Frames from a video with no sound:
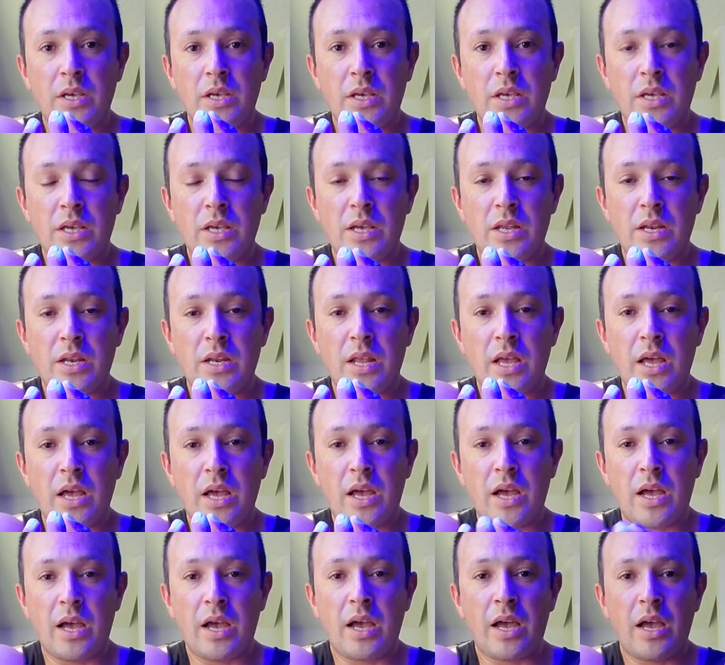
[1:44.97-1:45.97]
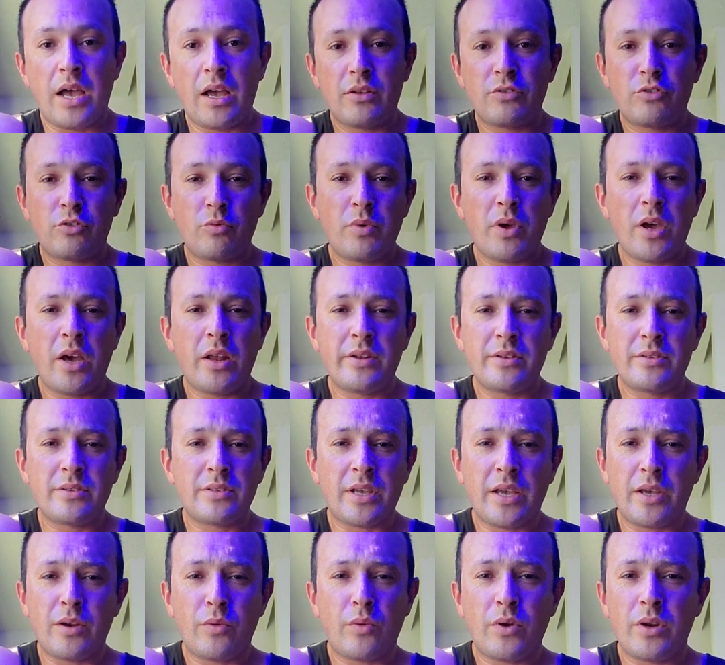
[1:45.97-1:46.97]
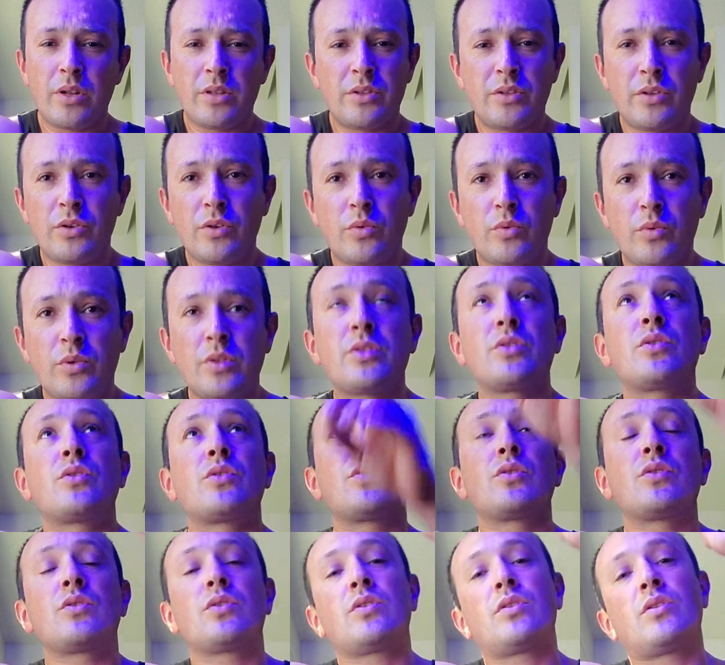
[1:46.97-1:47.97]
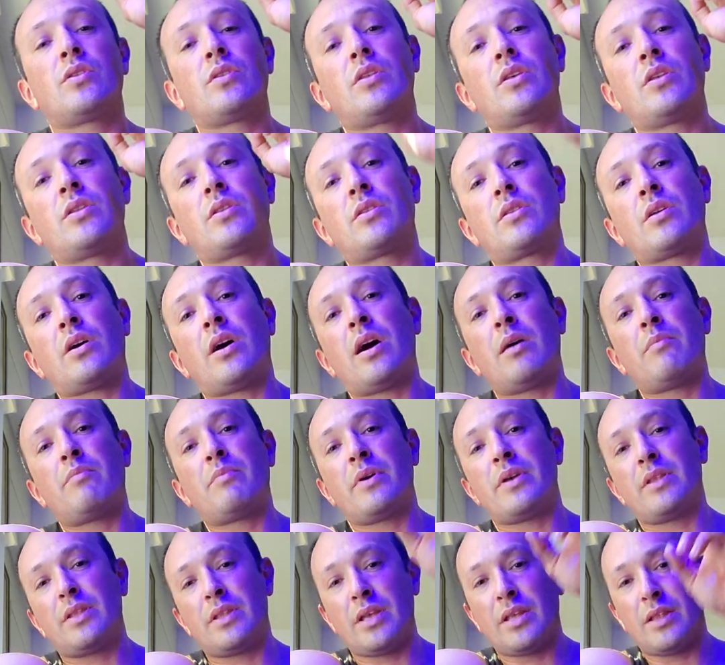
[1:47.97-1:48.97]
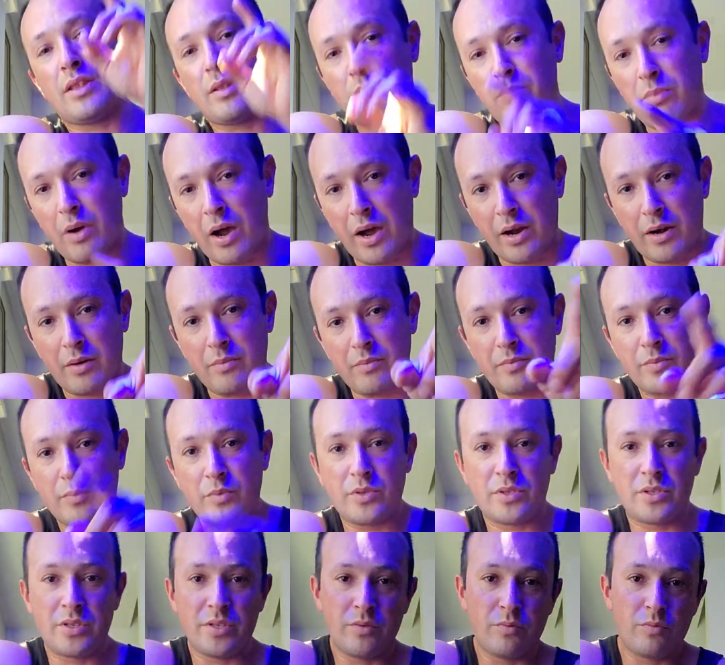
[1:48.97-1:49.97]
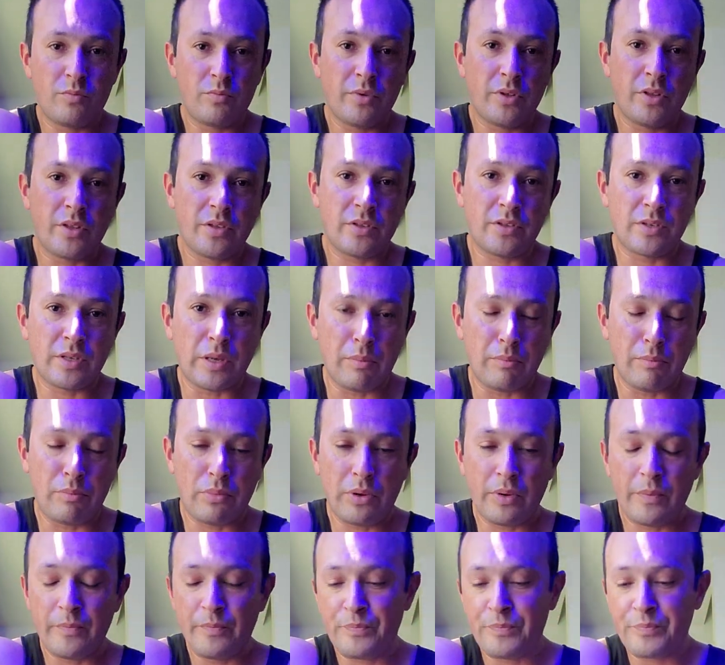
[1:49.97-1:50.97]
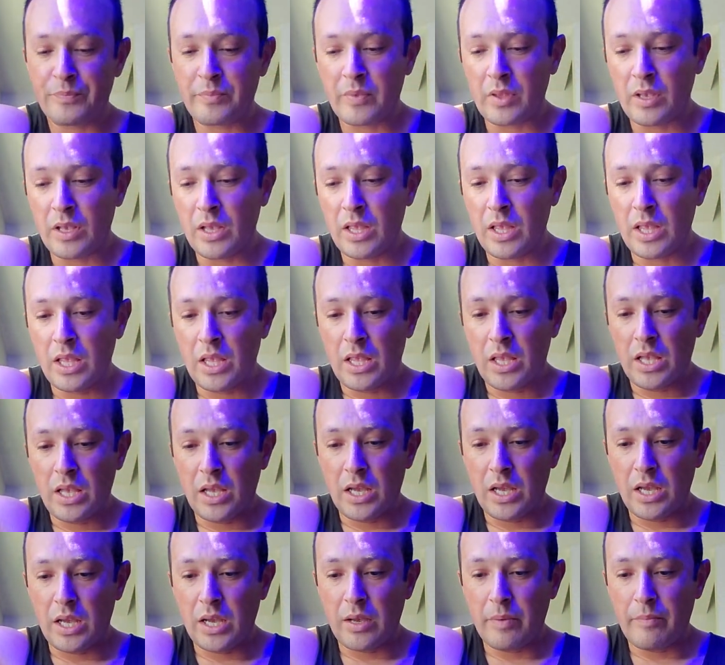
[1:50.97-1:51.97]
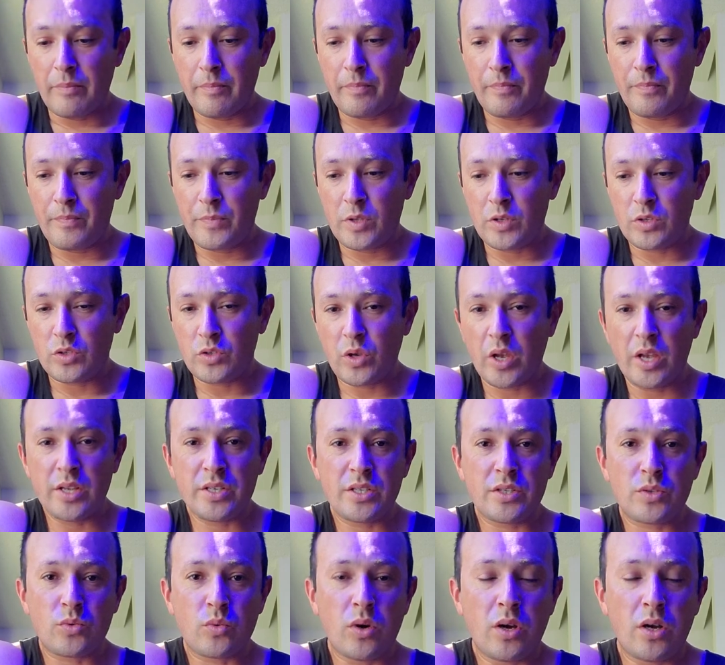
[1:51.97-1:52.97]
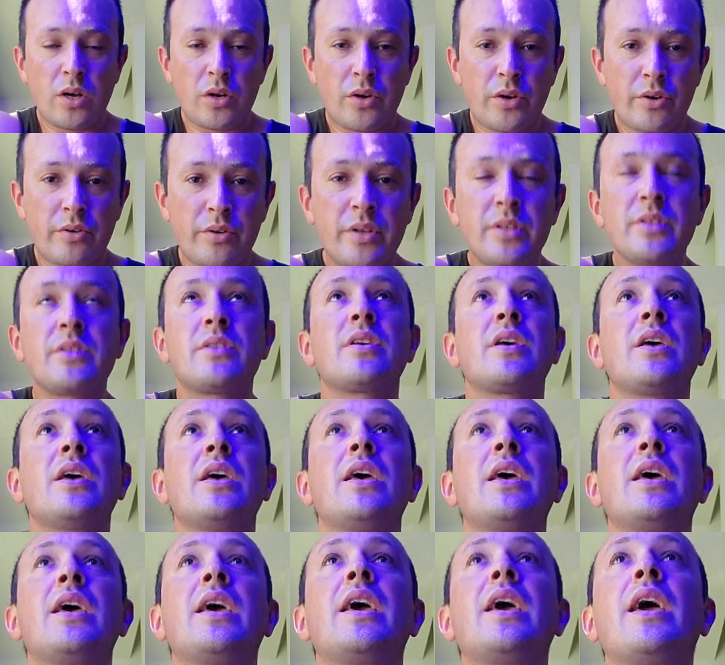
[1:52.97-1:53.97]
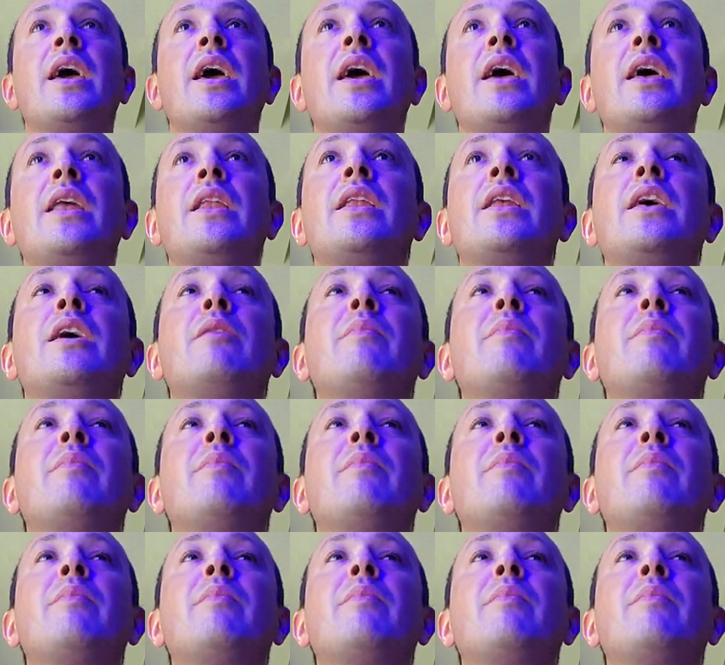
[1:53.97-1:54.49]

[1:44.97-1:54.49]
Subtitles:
And to be honest, I don't want to deal with the top and then the bottom, which is be the sump. So I just want current, and it